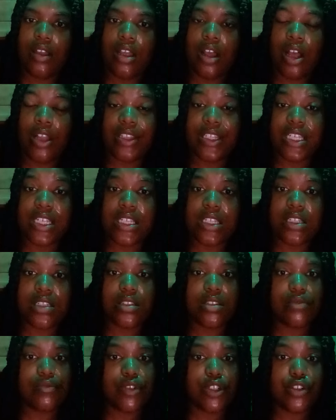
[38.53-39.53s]
on this
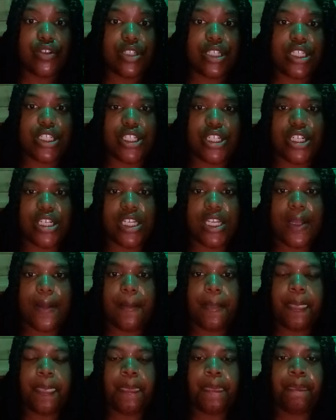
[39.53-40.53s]
retreat journey
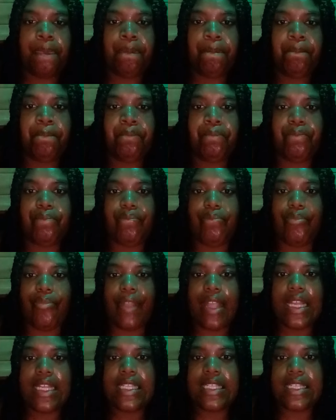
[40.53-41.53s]

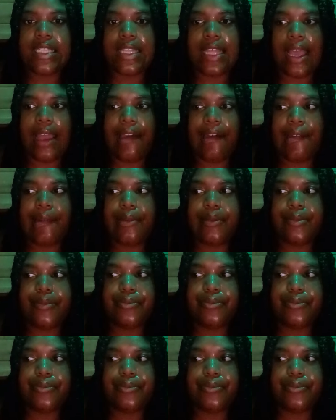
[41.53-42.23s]
is that